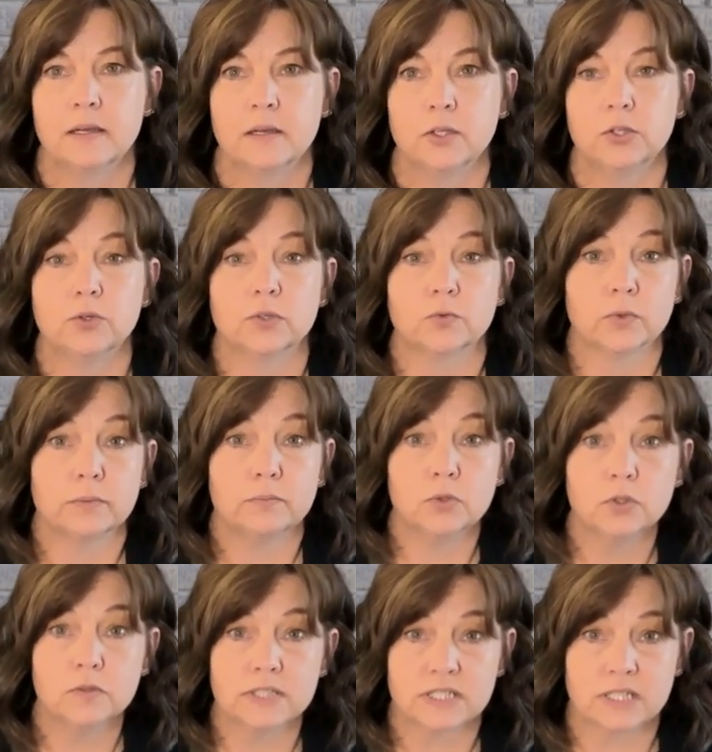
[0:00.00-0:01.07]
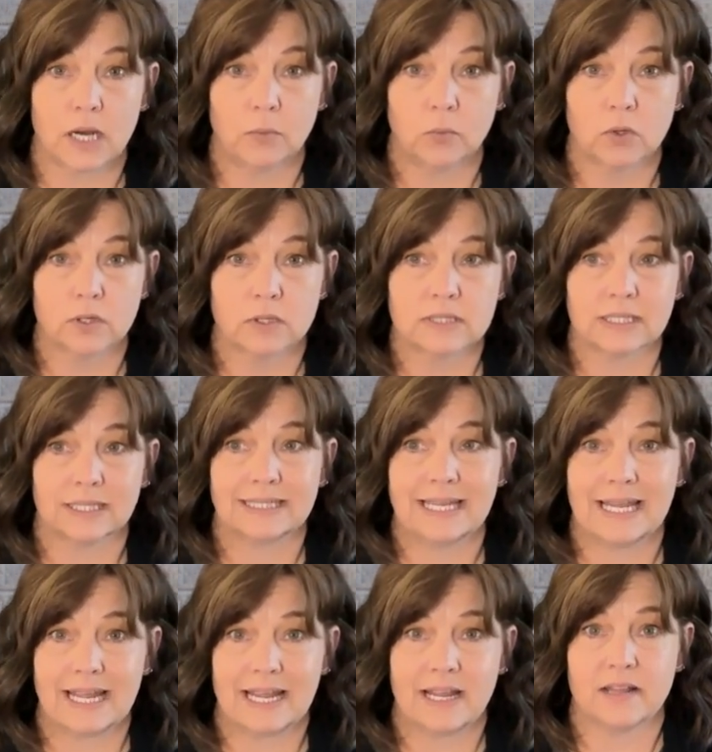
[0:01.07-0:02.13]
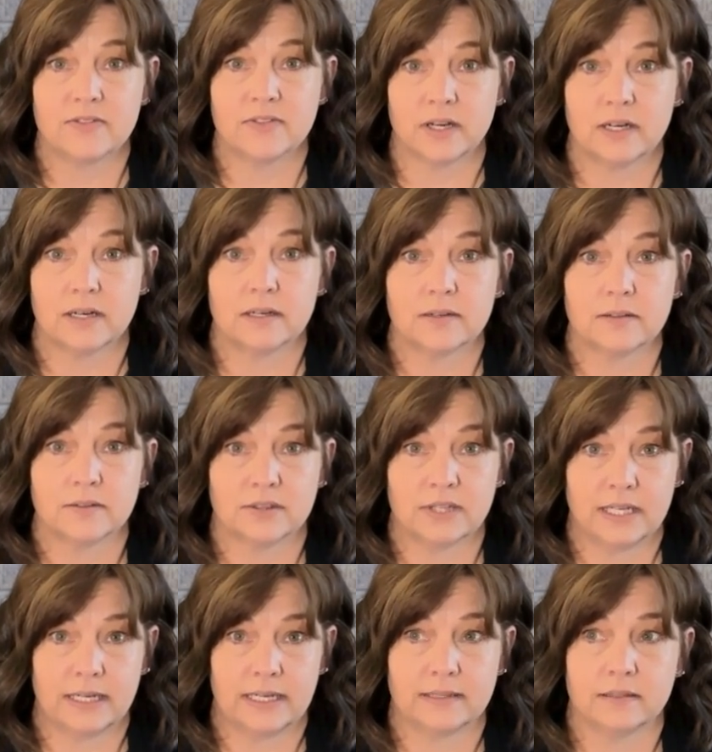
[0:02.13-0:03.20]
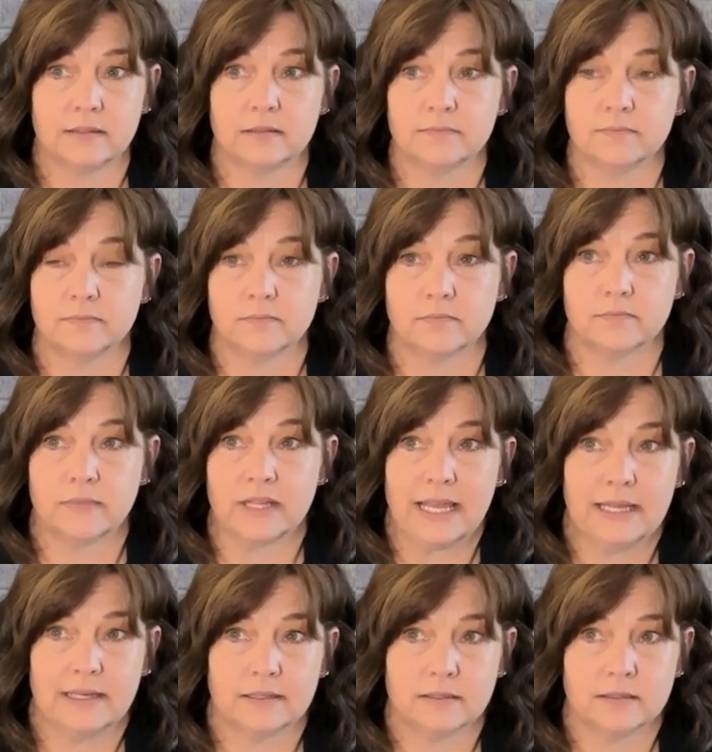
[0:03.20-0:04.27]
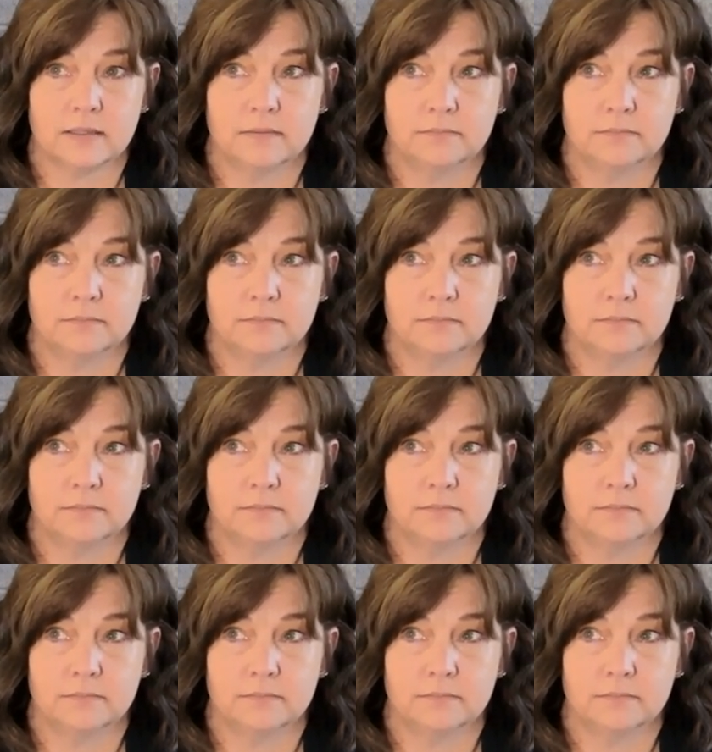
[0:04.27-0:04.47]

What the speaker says: You can remove stop words like a, the, than, and